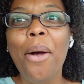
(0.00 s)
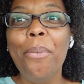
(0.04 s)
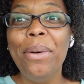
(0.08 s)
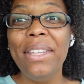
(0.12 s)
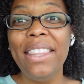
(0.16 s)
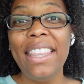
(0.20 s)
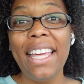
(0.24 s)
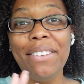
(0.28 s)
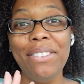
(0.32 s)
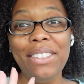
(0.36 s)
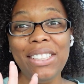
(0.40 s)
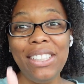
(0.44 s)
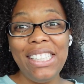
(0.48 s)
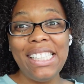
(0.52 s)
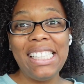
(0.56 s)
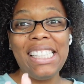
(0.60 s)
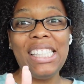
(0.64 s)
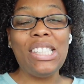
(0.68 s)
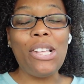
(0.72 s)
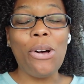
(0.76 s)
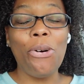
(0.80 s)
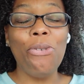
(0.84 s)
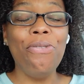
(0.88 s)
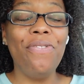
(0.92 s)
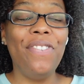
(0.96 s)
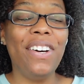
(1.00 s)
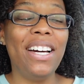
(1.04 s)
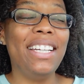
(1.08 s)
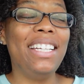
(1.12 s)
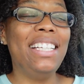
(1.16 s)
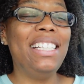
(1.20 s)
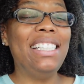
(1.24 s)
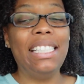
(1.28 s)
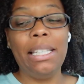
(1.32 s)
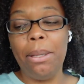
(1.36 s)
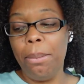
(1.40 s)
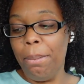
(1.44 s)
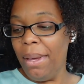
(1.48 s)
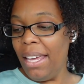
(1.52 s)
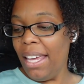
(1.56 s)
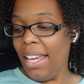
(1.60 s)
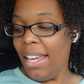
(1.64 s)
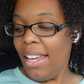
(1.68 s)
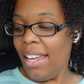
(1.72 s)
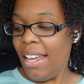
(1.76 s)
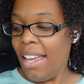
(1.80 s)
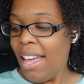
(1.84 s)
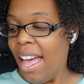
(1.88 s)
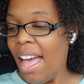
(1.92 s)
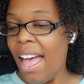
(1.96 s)
But that was just so funny to
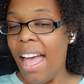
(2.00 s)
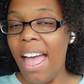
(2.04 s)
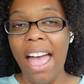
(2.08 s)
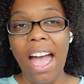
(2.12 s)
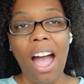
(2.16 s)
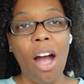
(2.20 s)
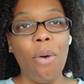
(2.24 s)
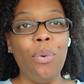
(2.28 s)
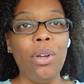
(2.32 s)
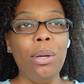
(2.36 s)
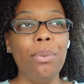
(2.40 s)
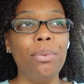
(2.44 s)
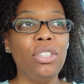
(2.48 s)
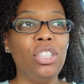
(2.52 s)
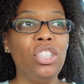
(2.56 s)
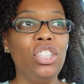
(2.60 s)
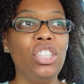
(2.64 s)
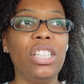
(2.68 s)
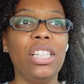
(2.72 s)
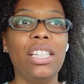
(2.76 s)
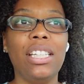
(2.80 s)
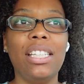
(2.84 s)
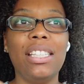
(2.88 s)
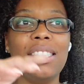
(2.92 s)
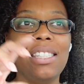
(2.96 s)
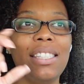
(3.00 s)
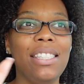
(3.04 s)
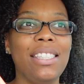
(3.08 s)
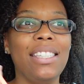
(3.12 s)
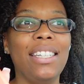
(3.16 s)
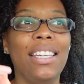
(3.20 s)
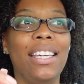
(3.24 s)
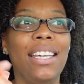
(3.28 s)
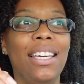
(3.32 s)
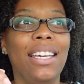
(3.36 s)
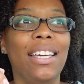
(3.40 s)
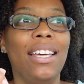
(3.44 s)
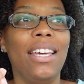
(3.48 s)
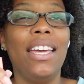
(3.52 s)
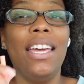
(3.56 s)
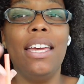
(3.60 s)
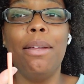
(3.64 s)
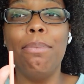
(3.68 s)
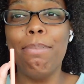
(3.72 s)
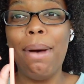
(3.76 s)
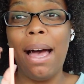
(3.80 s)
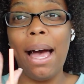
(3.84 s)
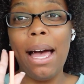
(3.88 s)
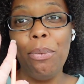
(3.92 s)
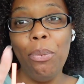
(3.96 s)
me how we was just,
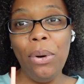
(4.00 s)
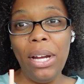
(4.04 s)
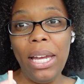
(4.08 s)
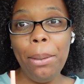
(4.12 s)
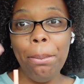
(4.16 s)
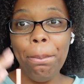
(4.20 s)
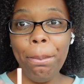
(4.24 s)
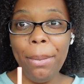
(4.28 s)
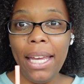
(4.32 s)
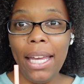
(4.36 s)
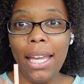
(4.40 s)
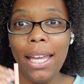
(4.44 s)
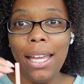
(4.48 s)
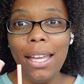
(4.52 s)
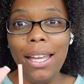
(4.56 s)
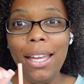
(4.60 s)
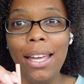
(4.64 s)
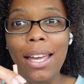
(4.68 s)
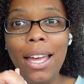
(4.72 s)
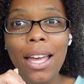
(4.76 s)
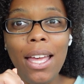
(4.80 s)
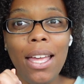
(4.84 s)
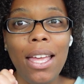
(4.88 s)
and by we, me,